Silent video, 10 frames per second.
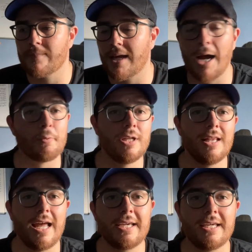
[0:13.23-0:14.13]
I really
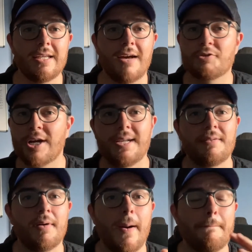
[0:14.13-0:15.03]
like it. I've tried
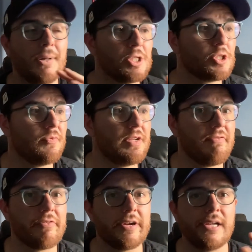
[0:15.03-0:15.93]
a bunch of
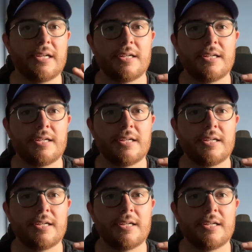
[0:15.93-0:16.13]
different